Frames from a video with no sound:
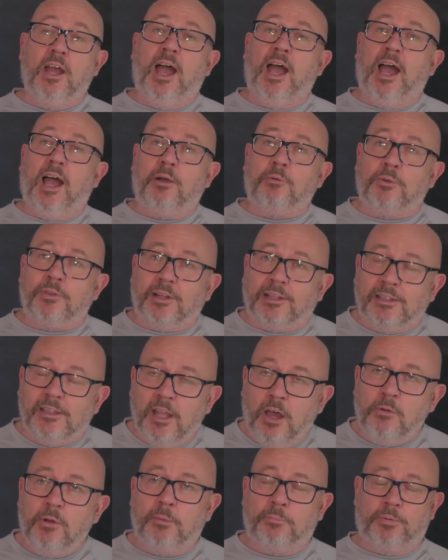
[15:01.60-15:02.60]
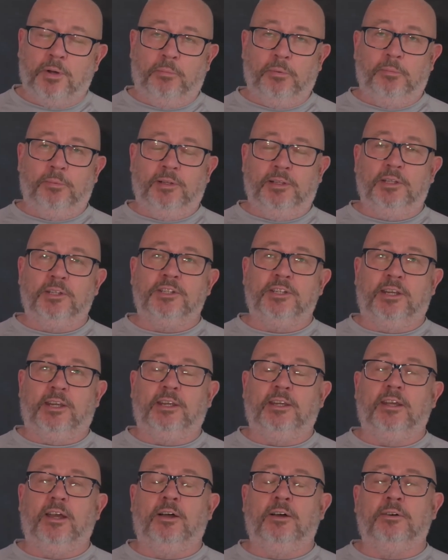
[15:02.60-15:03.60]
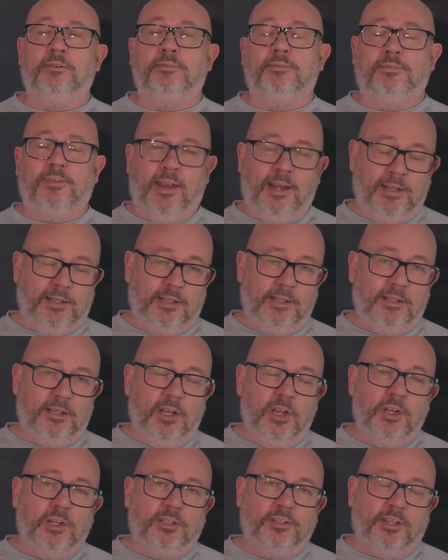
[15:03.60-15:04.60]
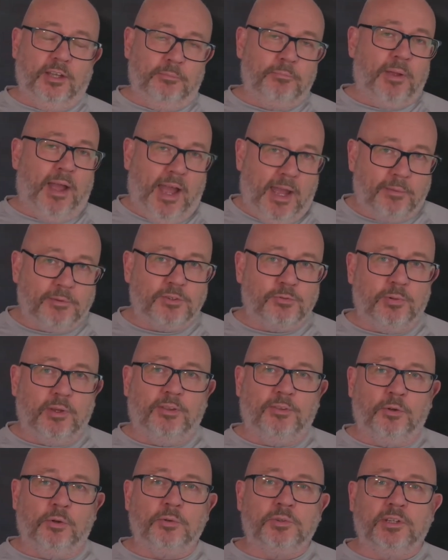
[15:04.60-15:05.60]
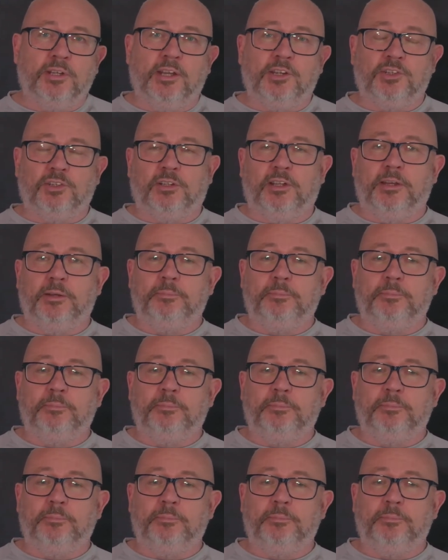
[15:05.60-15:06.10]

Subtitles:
with a lower probability of failure than perhaps we thought initially.